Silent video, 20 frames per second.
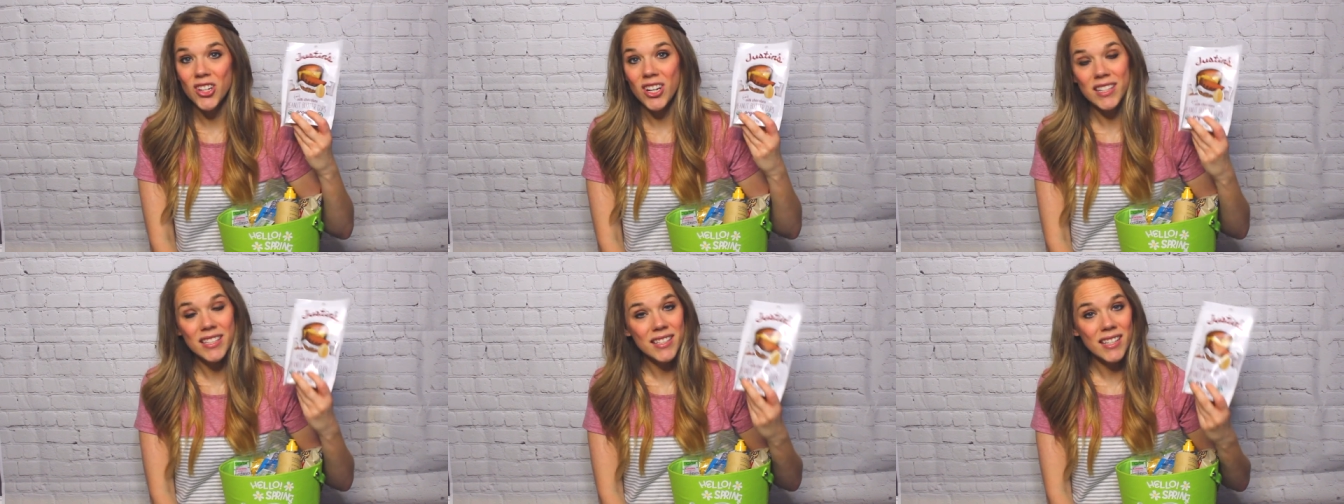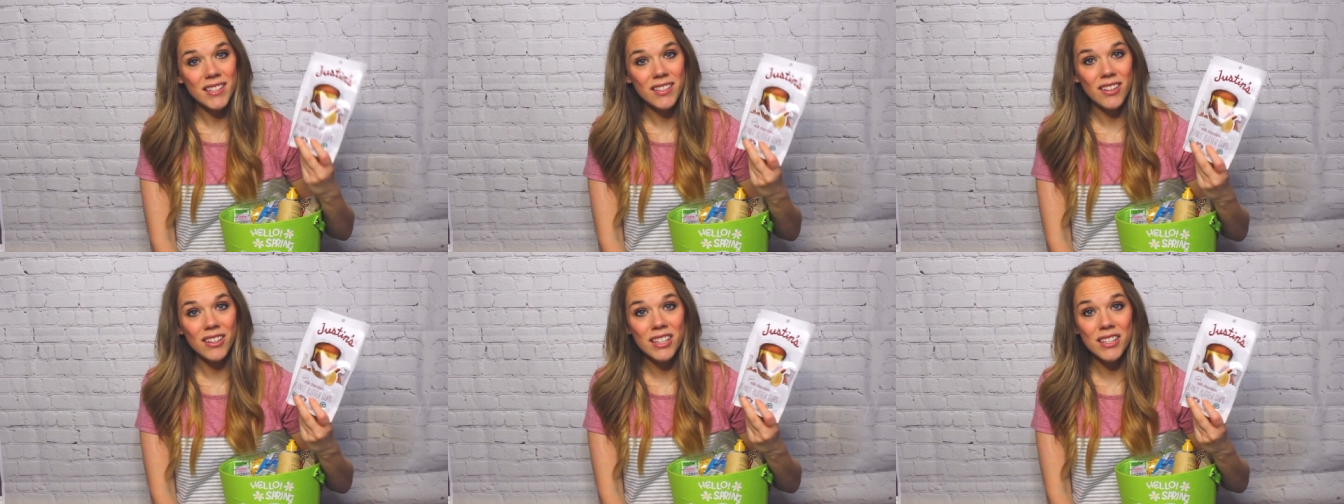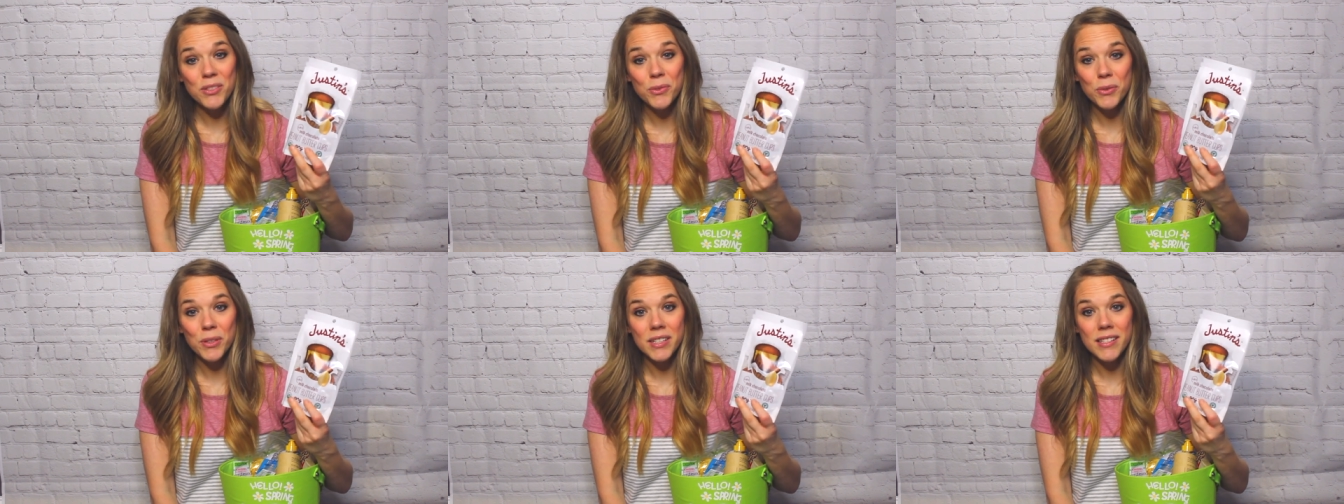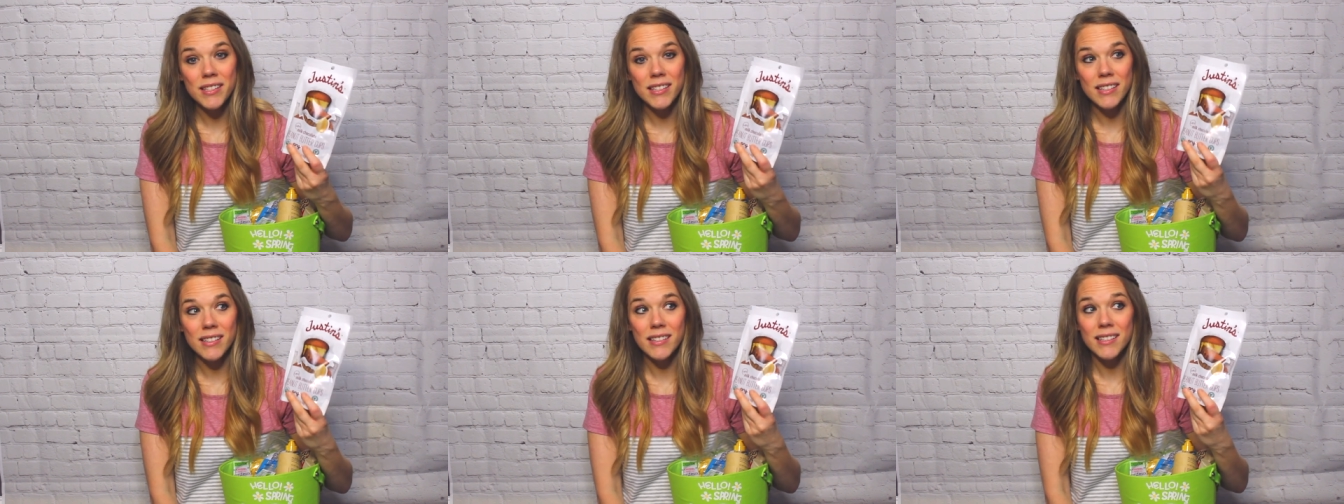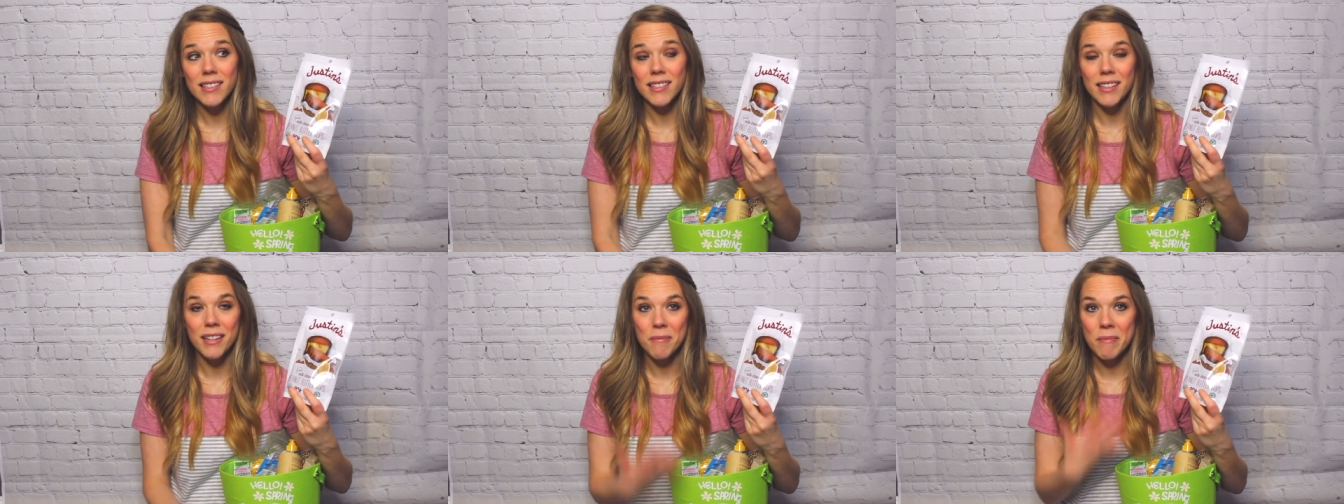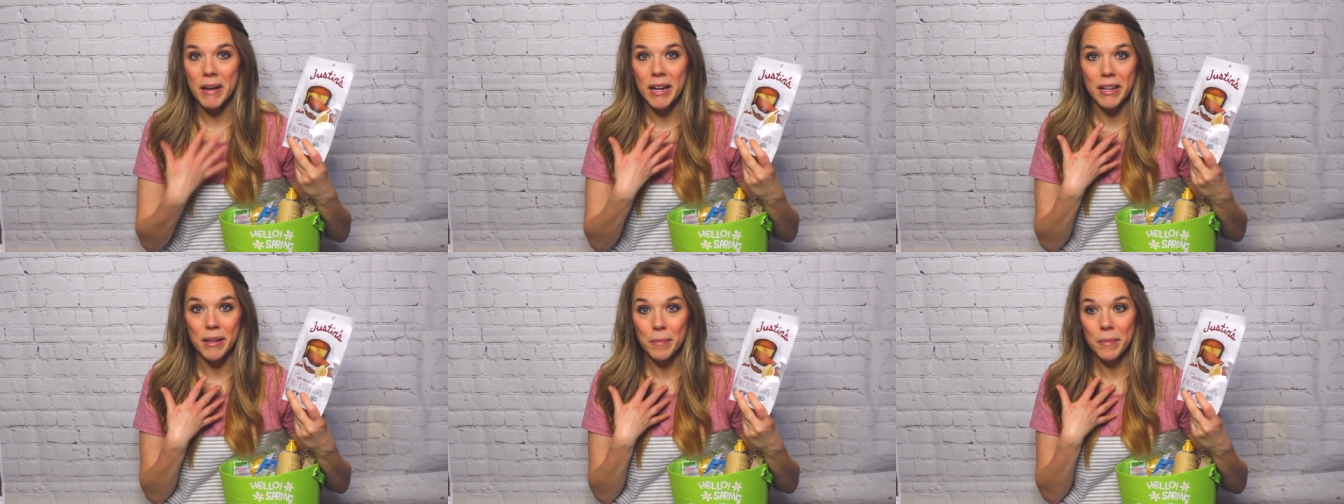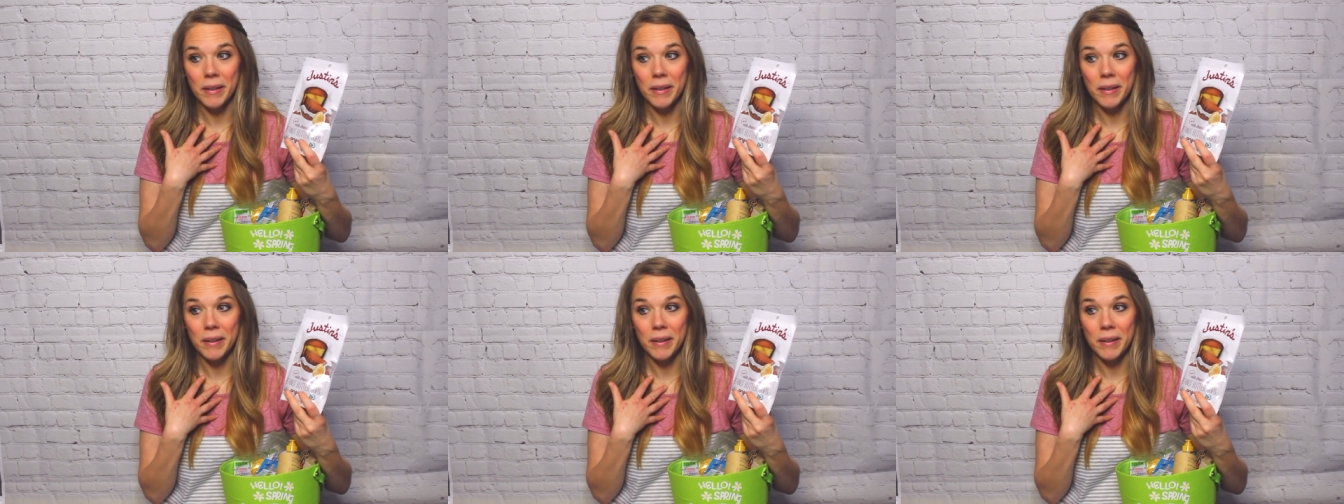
just as good as Reese's in my